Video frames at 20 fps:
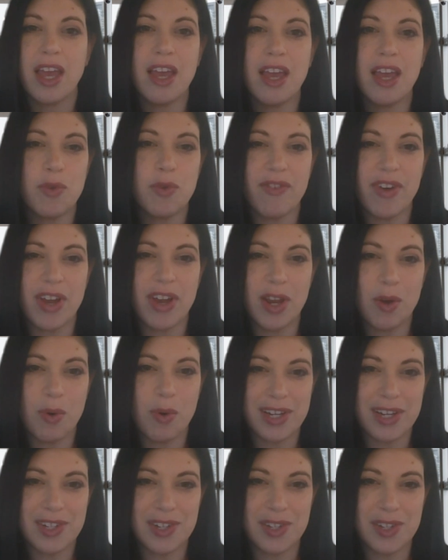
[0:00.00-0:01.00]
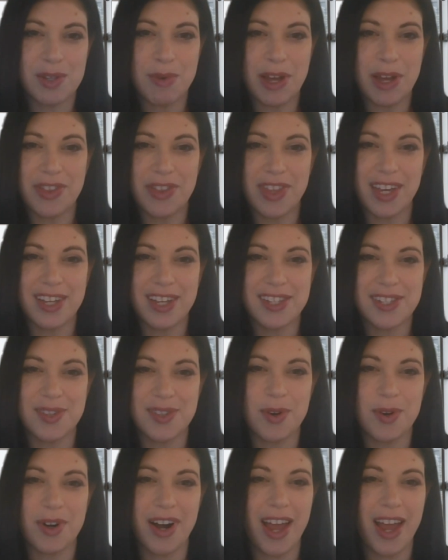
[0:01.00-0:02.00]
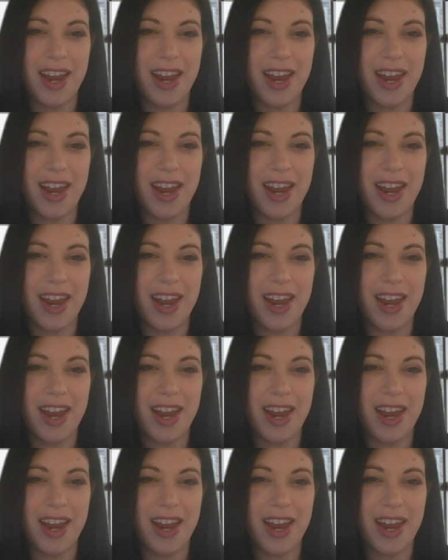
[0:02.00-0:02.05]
If you have any questions about this or